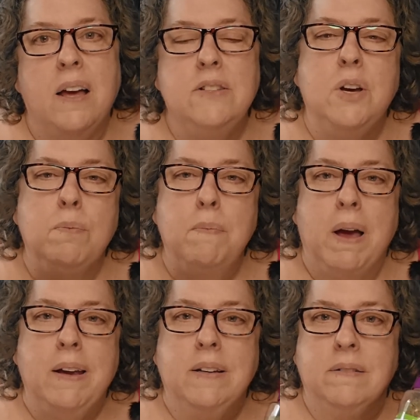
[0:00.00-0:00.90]
Don't
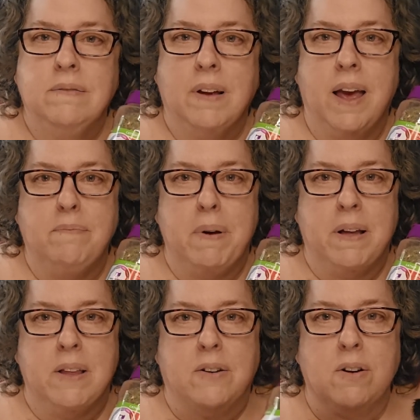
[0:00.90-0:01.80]
mind. I have my
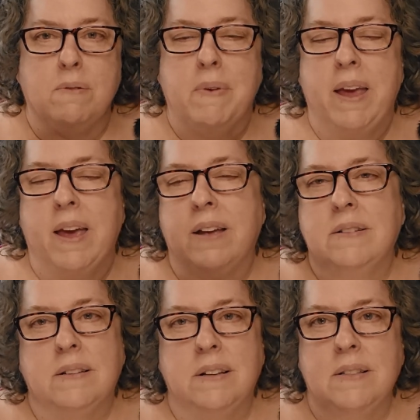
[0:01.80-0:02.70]
clicker in my
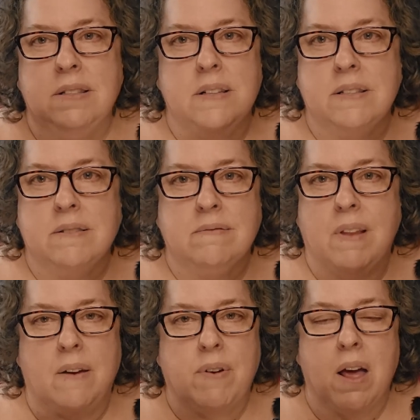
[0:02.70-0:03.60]
hand. It's just
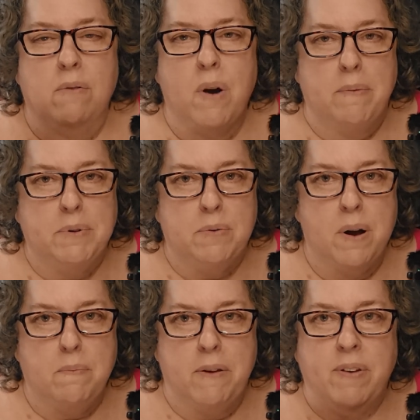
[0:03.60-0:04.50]
I've got it wrapped
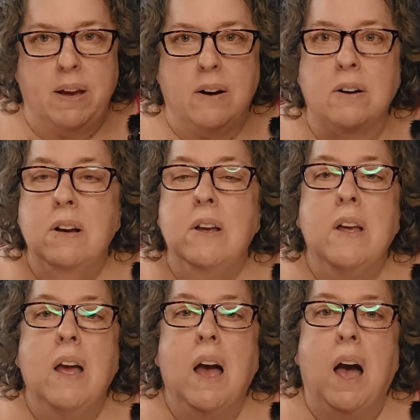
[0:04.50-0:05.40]
around my finger.
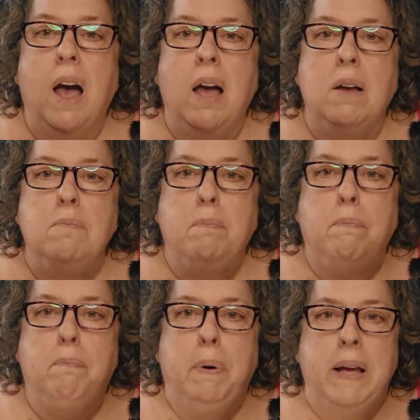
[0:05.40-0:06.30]

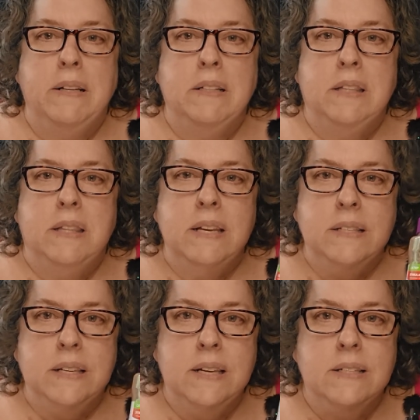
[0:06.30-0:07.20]
But
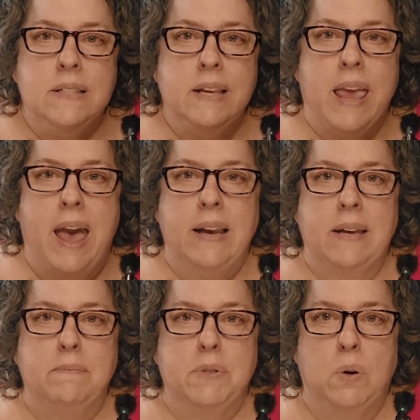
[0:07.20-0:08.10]
this is the
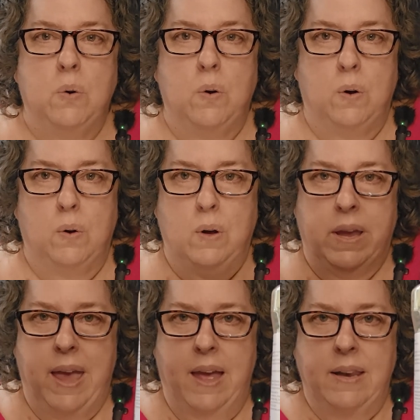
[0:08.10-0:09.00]
catnip
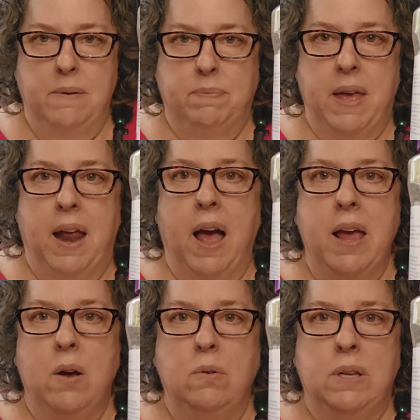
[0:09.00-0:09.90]
that
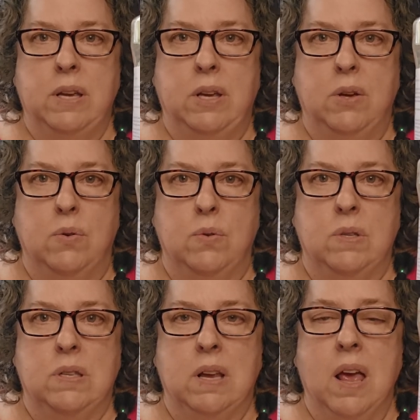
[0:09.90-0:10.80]
I only
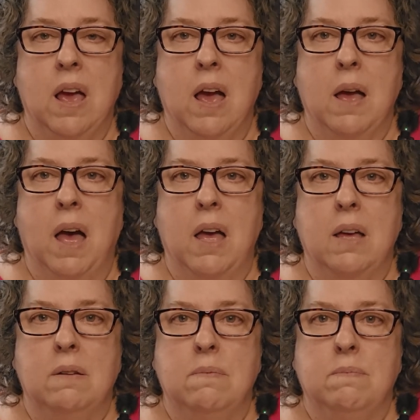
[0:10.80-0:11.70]
use.
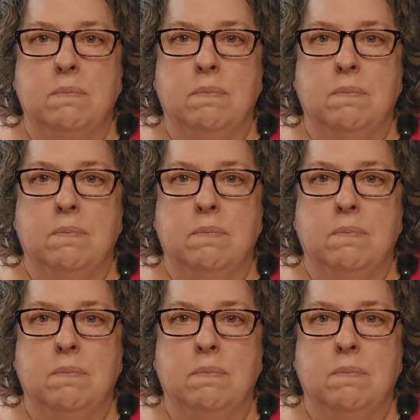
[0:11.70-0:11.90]
Um,